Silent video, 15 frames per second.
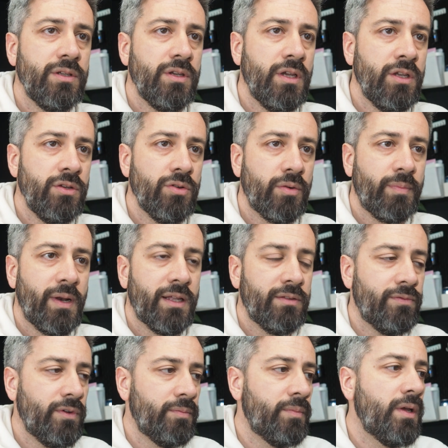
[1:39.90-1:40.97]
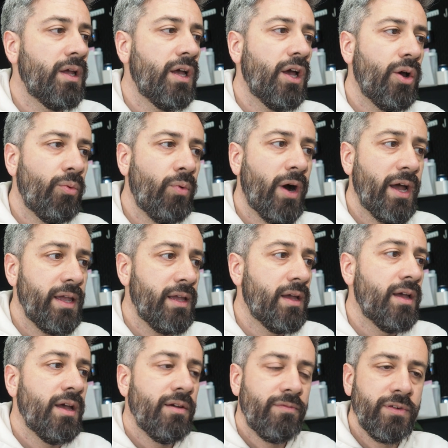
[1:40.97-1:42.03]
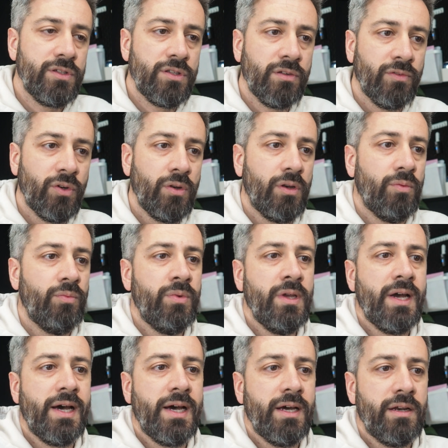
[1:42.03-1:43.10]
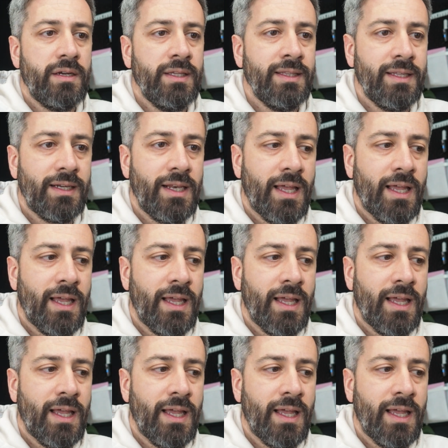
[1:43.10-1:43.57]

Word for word: in your platform. Why? First of all, we are in the